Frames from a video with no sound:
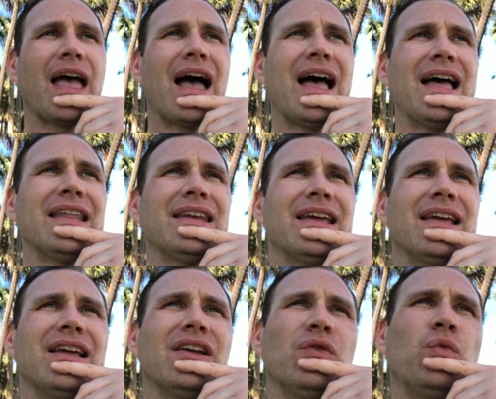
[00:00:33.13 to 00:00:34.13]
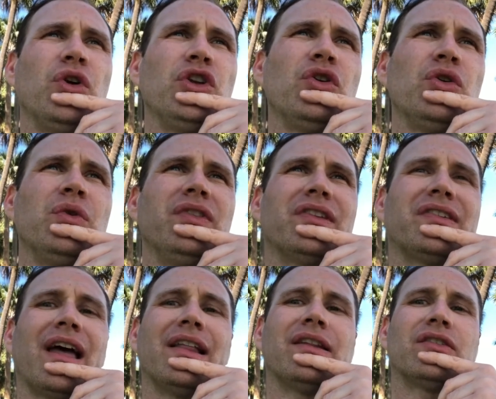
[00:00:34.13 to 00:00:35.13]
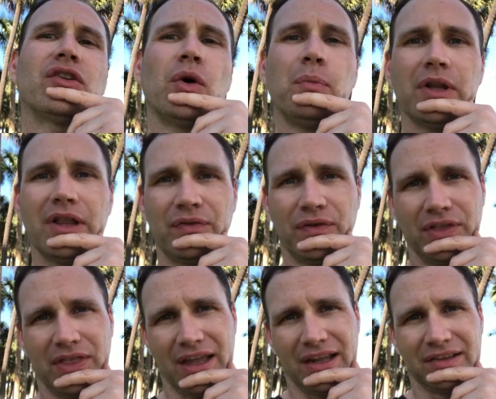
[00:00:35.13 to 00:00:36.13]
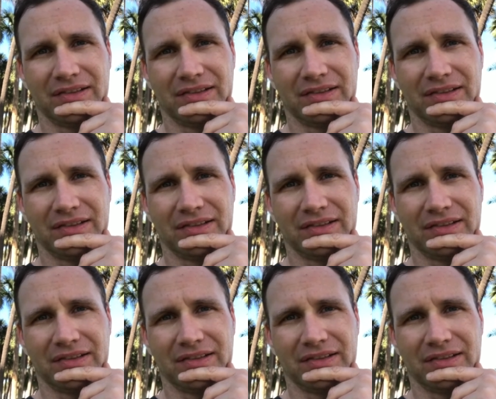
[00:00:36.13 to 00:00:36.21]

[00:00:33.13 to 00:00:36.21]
And what you've got to understand is a couple of different things.